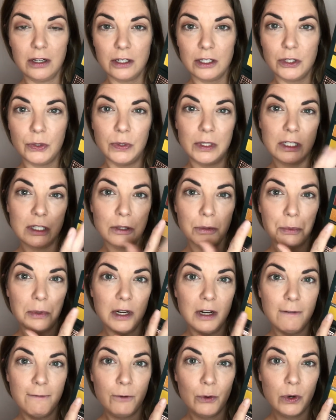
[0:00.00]
So it's 3 to
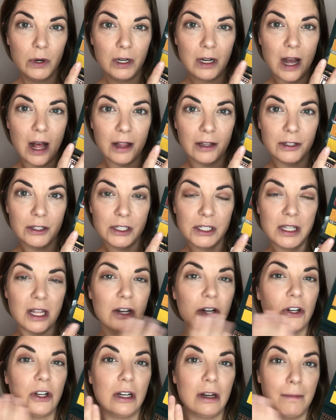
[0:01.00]
4 colors that are
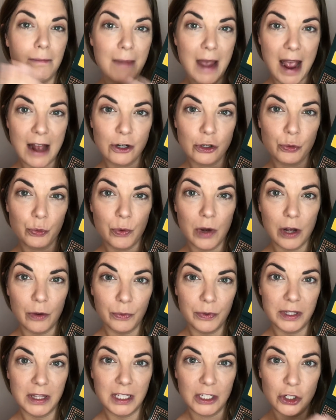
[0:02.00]
gonna match well
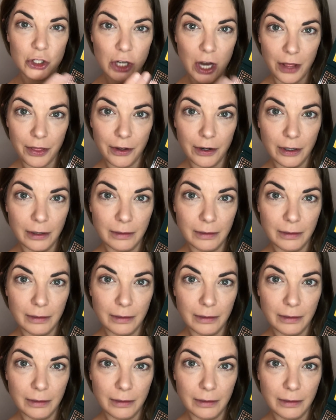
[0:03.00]
with each other.